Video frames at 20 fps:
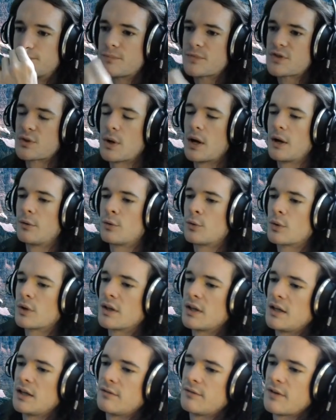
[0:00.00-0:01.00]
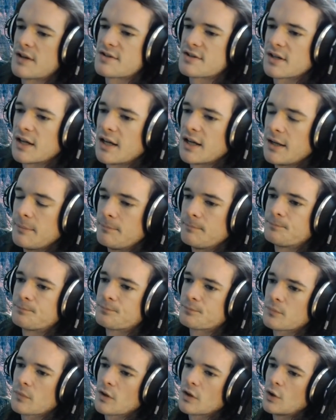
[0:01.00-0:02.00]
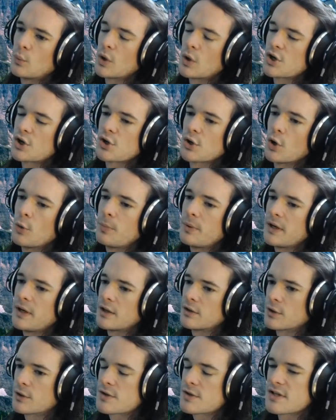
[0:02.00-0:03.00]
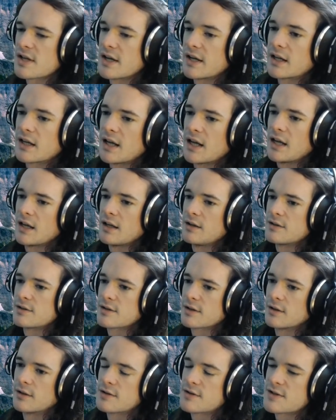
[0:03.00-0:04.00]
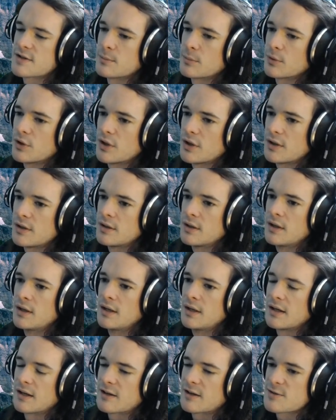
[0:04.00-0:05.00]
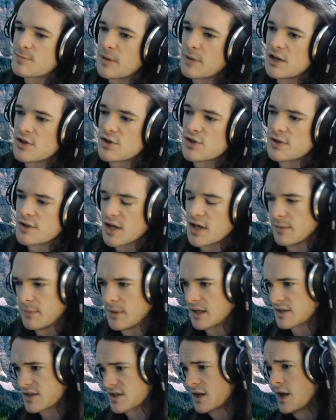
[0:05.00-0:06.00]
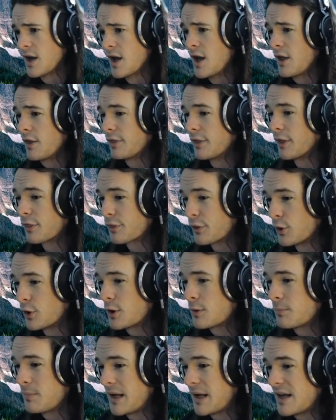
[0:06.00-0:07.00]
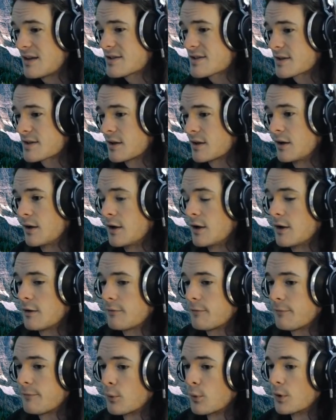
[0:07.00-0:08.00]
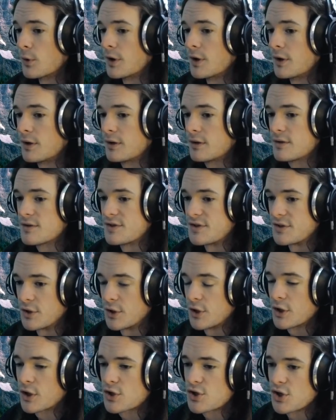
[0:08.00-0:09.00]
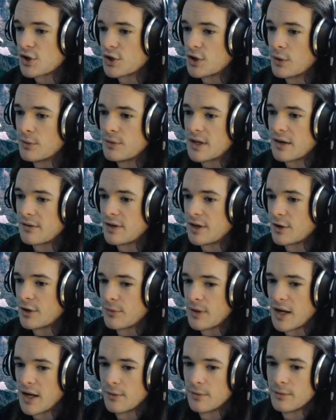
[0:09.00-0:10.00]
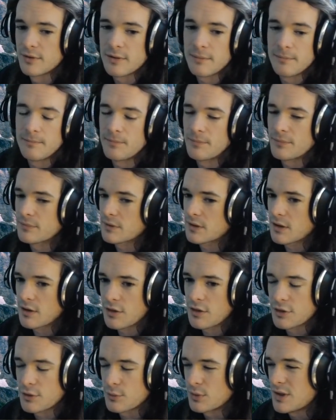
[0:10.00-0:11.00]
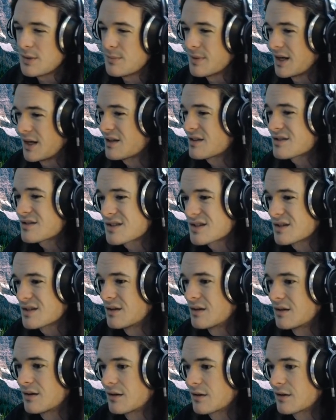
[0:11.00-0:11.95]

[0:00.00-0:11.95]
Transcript: So I would really investigate what your opening looks like and some good expansion timings. The third base for Zerg should go down at around 3 minutes.